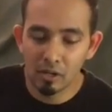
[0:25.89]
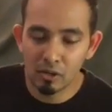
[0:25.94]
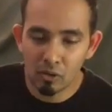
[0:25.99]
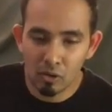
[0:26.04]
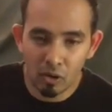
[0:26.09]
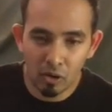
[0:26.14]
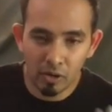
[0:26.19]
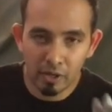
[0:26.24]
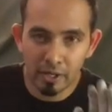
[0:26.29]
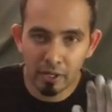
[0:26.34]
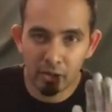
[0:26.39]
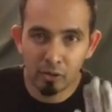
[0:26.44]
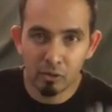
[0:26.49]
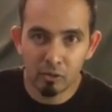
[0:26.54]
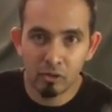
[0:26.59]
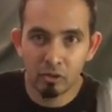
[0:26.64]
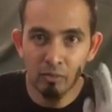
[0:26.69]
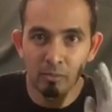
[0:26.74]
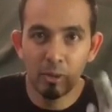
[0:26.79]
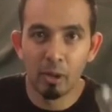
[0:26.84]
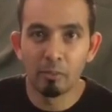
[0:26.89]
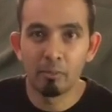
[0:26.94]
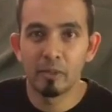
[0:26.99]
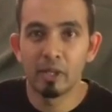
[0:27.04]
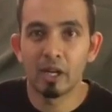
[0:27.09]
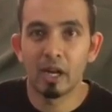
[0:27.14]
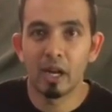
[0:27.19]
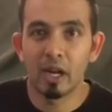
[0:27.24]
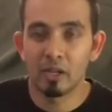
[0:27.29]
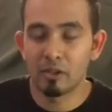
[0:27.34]
All you need to do is just bump the
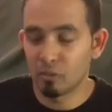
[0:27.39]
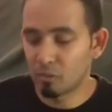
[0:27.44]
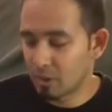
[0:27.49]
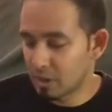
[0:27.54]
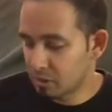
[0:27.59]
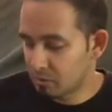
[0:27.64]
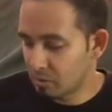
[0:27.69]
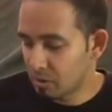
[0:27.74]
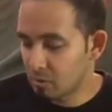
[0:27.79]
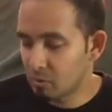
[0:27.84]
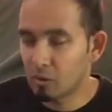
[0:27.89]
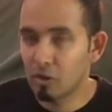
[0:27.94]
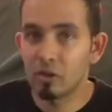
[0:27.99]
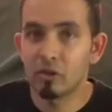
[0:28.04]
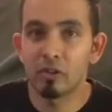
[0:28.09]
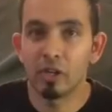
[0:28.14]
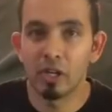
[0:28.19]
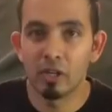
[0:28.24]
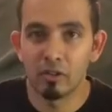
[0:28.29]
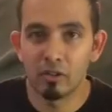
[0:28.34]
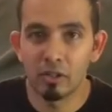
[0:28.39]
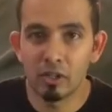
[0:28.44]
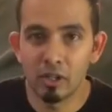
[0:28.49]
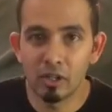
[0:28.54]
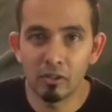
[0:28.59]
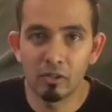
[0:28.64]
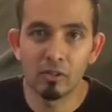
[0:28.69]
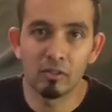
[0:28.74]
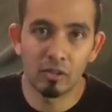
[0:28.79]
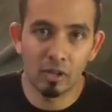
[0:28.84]
clutch once when you want to change
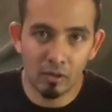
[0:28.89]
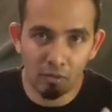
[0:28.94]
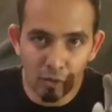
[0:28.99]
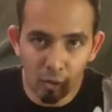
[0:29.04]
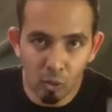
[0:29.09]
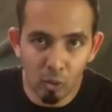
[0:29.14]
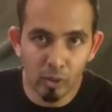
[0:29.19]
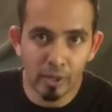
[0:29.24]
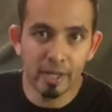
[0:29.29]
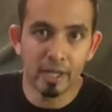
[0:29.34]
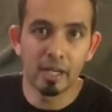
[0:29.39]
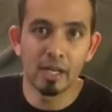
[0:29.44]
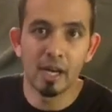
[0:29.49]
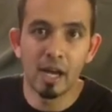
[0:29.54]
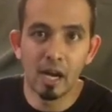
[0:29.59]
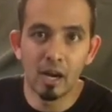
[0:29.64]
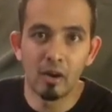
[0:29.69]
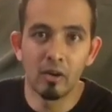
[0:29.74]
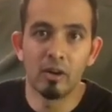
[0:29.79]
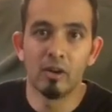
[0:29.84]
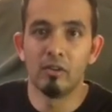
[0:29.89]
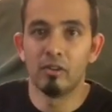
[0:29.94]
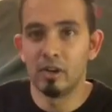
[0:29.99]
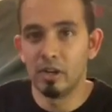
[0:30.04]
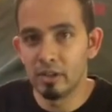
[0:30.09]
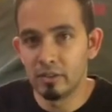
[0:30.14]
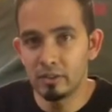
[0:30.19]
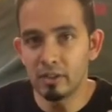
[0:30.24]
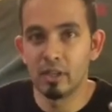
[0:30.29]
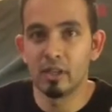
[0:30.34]
gears, instead of holding it down and
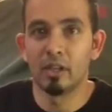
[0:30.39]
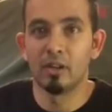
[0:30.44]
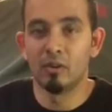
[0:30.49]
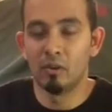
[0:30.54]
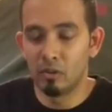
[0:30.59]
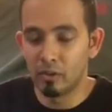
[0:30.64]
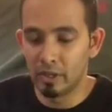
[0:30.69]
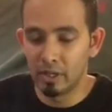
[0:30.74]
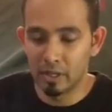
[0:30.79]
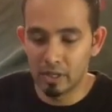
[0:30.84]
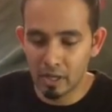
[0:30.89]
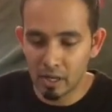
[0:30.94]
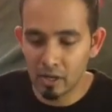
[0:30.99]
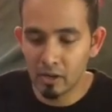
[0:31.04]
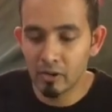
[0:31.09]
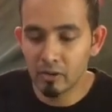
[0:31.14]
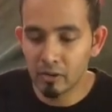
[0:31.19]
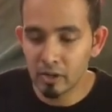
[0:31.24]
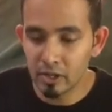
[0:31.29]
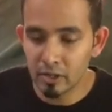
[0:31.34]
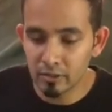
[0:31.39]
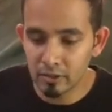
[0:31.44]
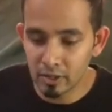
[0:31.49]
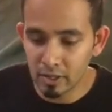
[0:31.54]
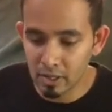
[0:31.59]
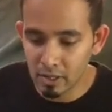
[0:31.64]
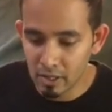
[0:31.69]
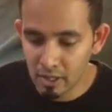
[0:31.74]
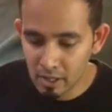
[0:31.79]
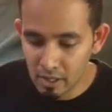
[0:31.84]
releasing and holding it down and releasing.
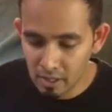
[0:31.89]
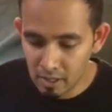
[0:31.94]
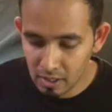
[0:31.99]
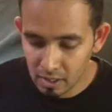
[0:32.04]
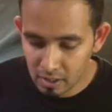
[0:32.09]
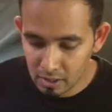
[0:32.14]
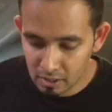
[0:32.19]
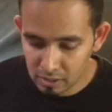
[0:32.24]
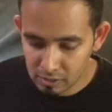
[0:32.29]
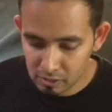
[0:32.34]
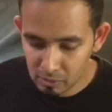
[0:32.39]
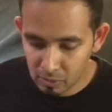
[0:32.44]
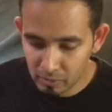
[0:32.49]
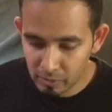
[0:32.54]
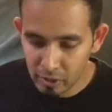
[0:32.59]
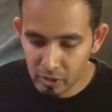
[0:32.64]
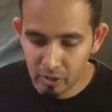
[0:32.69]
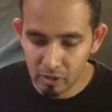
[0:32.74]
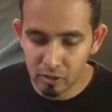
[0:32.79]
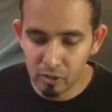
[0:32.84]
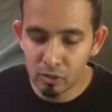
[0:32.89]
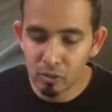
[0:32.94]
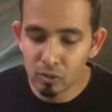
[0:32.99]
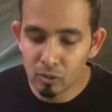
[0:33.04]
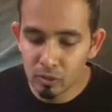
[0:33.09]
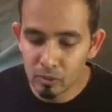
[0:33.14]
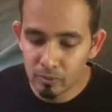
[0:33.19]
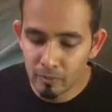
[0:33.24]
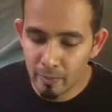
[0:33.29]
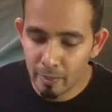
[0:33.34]
So what we're going to
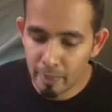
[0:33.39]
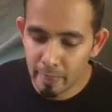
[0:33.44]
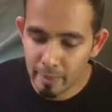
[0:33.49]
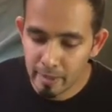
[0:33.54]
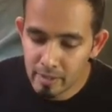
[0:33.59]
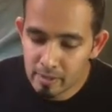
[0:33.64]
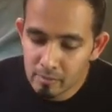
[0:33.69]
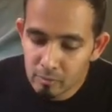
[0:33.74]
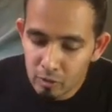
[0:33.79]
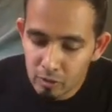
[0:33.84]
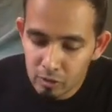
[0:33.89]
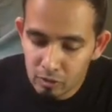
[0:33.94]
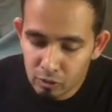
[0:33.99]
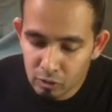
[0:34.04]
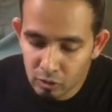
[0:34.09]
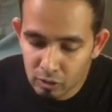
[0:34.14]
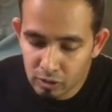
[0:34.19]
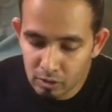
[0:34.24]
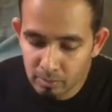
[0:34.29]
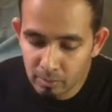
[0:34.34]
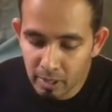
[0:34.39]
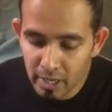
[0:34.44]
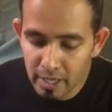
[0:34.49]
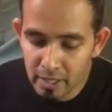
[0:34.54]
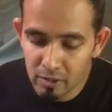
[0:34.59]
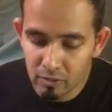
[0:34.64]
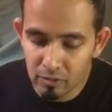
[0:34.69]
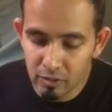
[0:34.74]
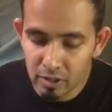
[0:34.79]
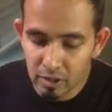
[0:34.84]
do is I'm going to show you the plate
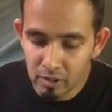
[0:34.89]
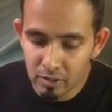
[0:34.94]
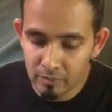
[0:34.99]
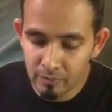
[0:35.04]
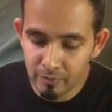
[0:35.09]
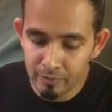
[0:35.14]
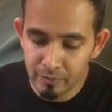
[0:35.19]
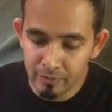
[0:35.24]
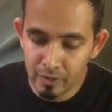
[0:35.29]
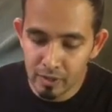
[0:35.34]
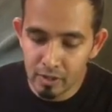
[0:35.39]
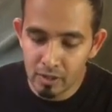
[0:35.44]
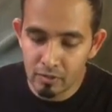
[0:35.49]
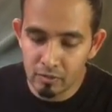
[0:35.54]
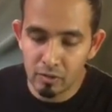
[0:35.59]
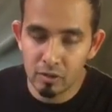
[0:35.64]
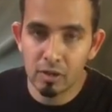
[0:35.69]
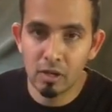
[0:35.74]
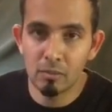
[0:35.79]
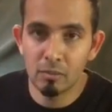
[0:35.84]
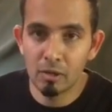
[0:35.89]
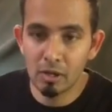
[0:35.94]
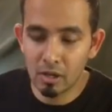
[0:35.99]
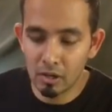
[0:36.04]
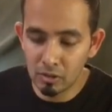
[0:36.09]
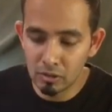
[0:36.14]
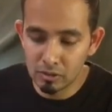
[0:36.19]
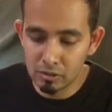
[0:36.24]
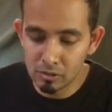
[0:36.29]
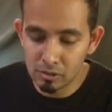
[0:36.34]
over here. If you come in
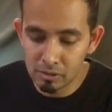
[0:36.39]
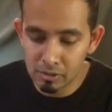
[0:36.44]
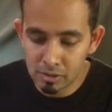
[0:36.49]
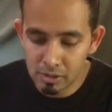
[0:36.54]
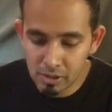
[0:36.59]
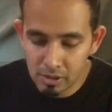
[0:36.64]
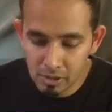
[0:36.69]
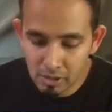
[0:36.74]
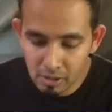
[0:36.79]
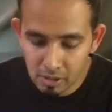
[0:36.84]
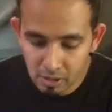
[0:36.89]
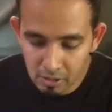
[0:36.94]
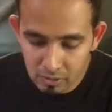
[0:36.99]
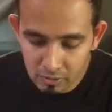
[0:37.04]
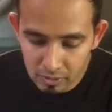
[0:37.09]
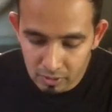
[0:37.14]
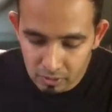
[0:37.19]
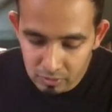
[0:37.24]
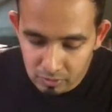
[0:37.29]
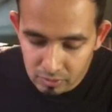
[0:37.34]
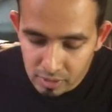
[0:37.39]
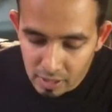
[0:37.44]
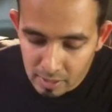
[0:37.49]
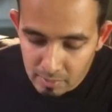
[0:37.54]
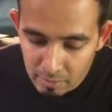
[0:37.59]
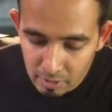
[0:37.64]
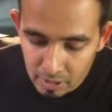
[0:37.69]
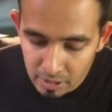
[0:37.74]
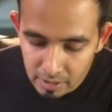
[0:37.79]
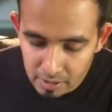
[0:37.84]
close, you'll see it says
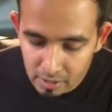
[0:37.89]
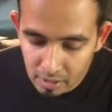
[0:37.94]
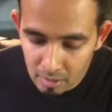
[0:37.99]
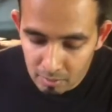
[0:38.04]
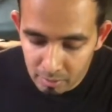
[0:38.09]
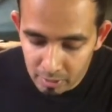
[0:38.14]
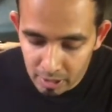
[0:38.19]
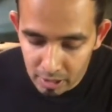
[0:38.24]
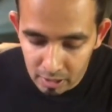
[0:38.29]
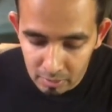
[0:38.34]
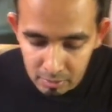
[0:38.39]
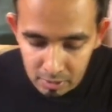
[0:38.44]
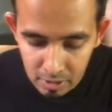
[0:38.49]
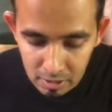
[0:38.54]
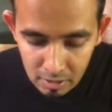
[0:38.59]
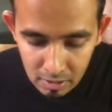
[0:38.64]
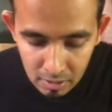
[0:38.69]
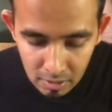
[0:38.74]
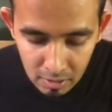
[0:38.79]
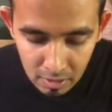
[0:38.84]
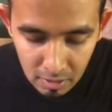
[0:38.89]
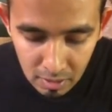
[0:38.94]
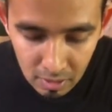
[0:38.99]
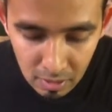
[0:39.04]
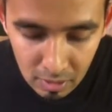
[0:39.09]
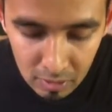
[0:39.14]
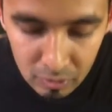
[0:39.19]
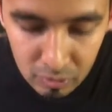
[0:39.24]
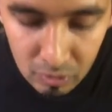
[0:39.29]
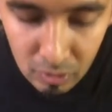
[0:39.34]
Daimler and Company Limited.
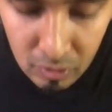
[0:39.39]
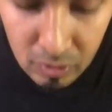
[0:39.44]
So